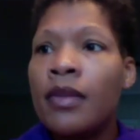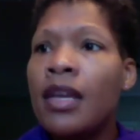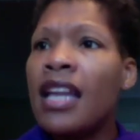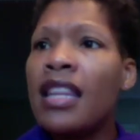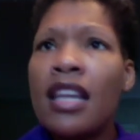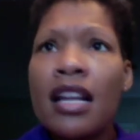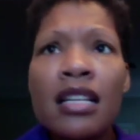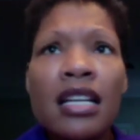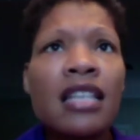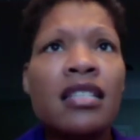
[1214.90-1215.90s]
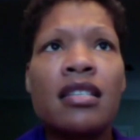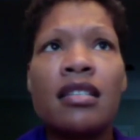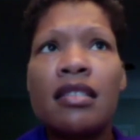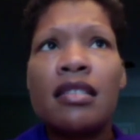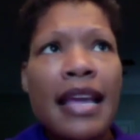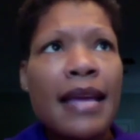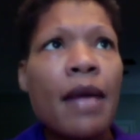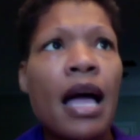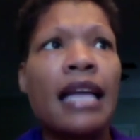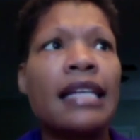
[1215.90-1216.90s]
And that is the same
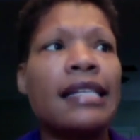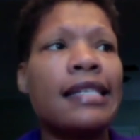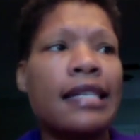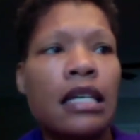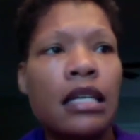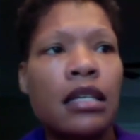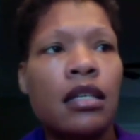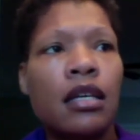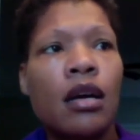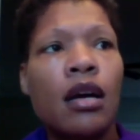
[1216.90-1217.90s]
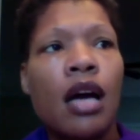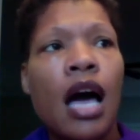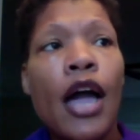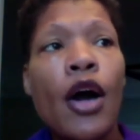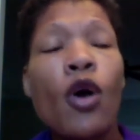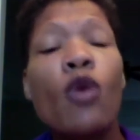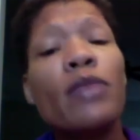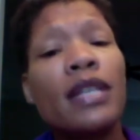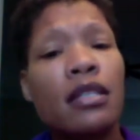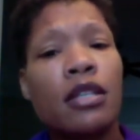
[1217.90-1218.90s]
idea I
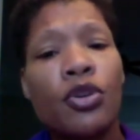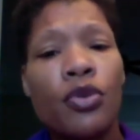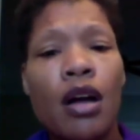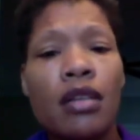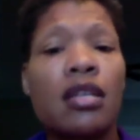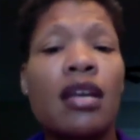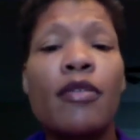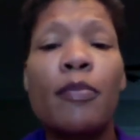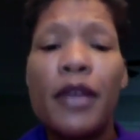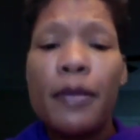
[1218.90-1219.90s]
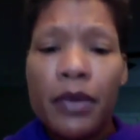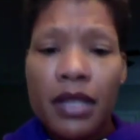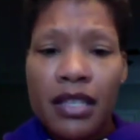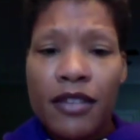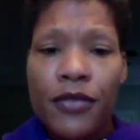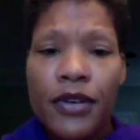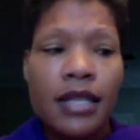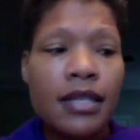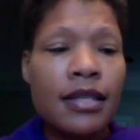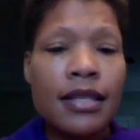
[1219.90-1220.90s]
hope gets across to other people in different
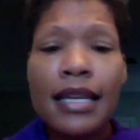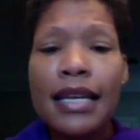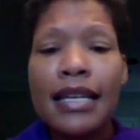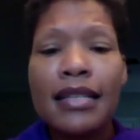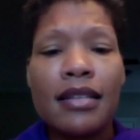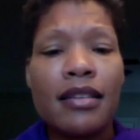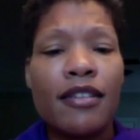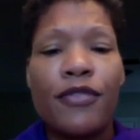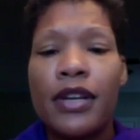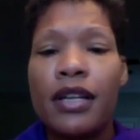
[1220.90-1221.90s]
cities and different